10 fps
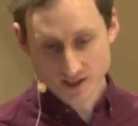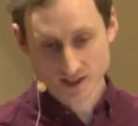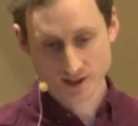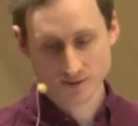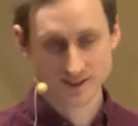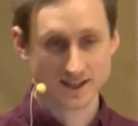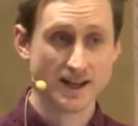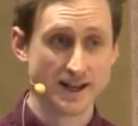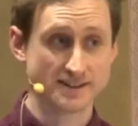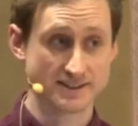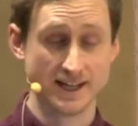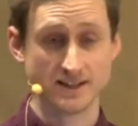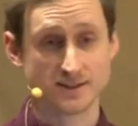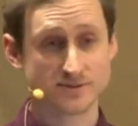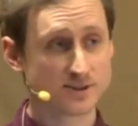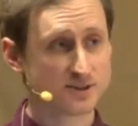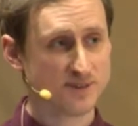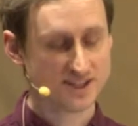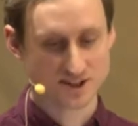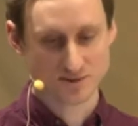It's kind of difficult to
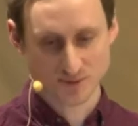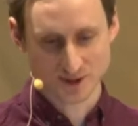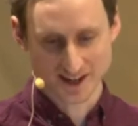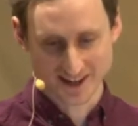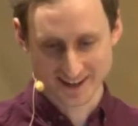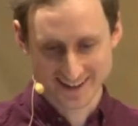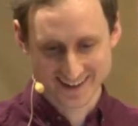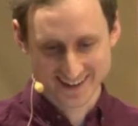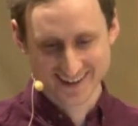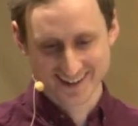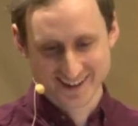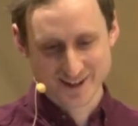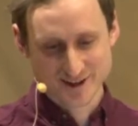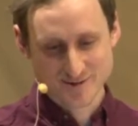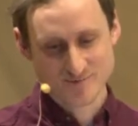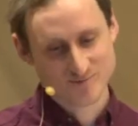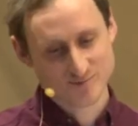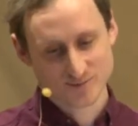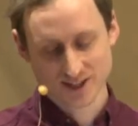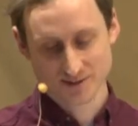measure, but
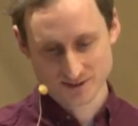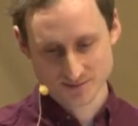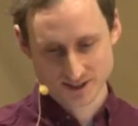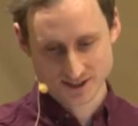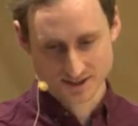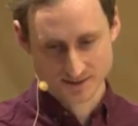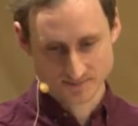but it was ambitious.